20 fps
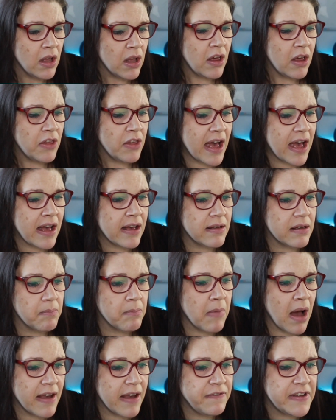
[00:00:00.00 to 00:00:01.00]
that
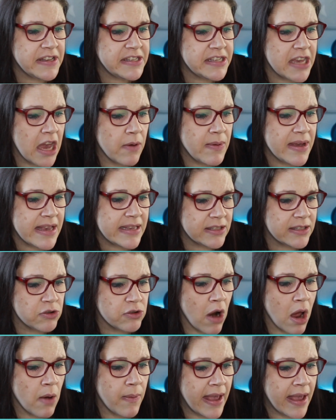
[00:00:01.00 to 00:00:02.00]
my video is
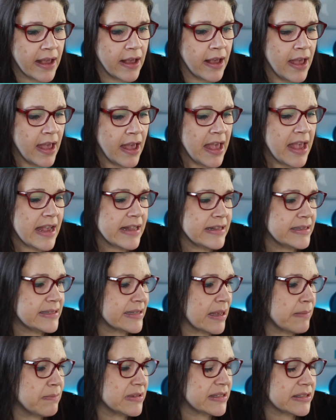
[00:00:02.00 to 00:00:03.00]
growing in
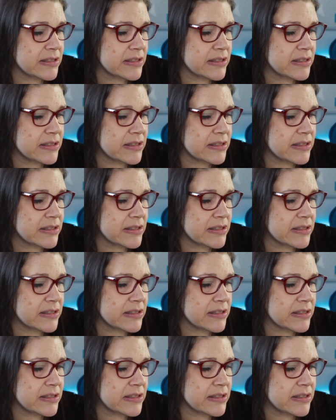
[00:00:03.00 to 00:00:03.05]
some